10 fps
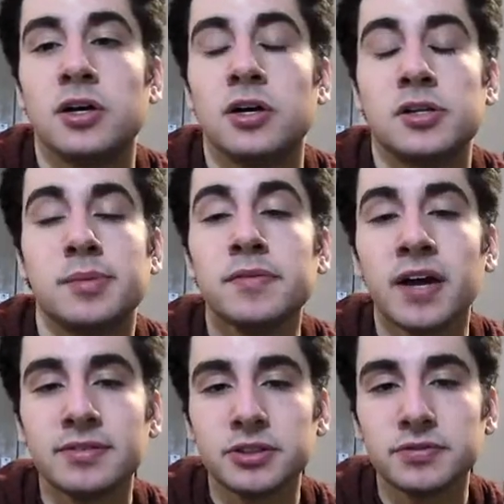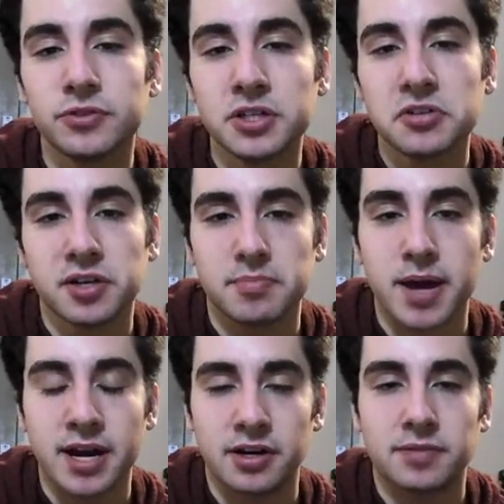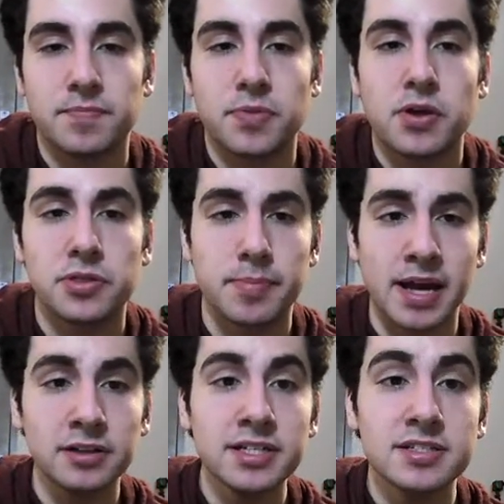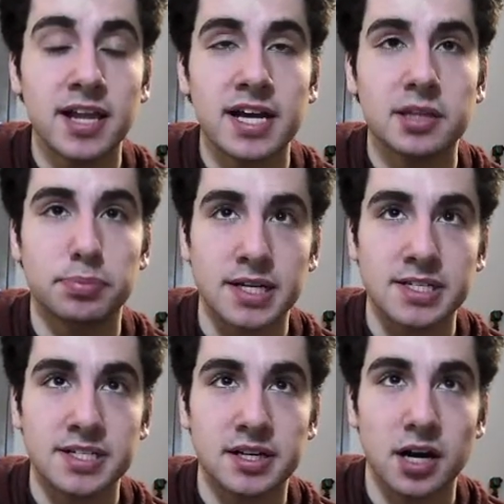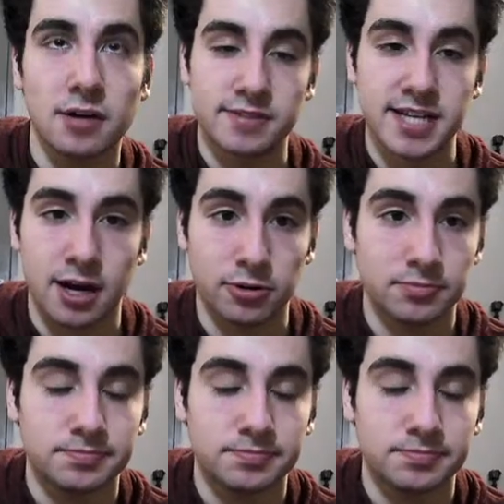Number 543, mayor. The mayor is like the president of a town.